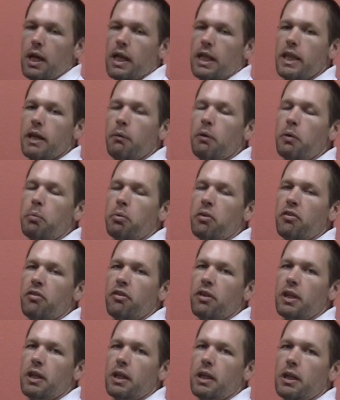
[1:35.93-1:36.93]
and then we
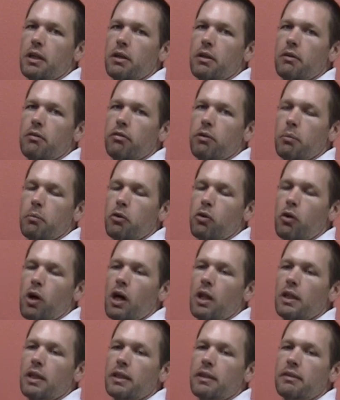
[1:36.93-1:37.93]
proceed from
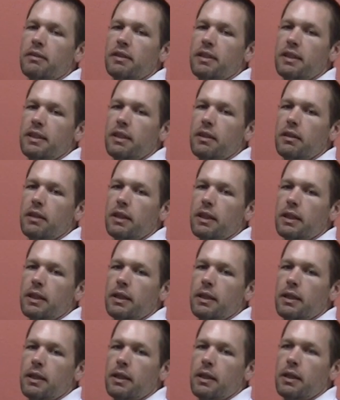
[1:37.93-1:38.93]
crawling to
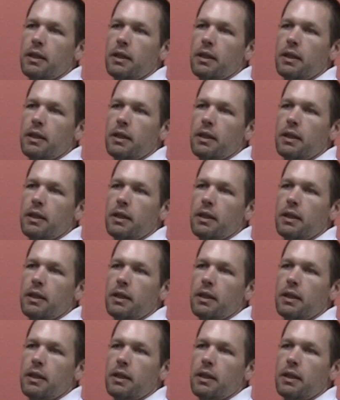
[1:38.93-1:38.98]
kneeling,